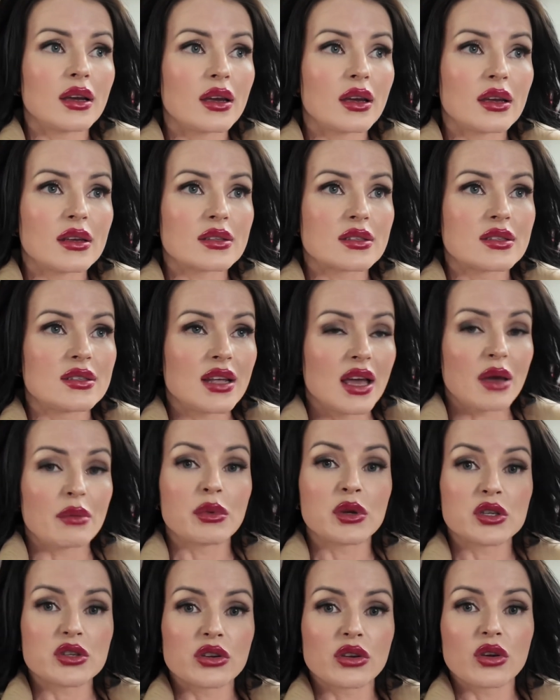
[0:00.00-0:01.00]
is
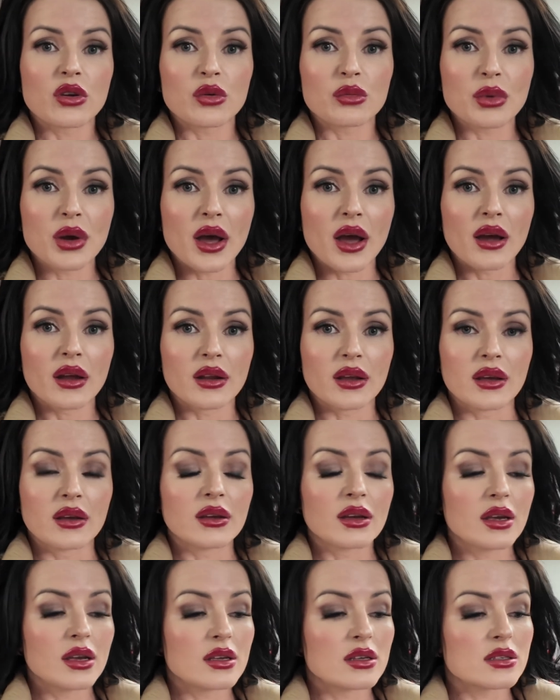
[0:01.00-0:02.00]
damaging your body,
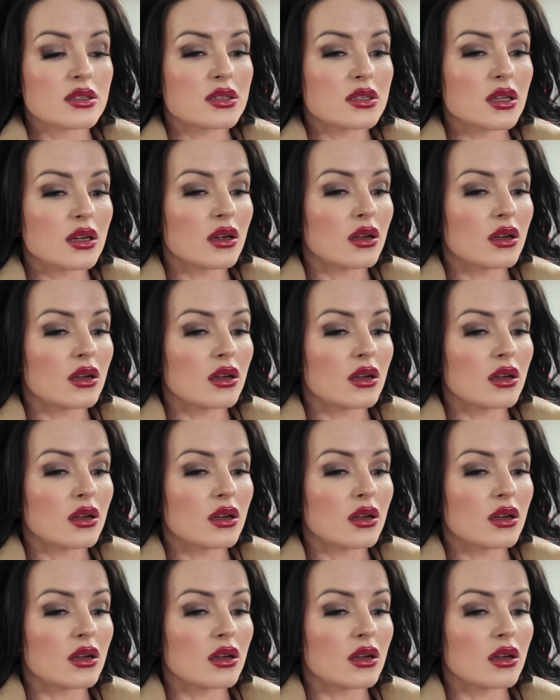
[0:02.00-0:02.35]
is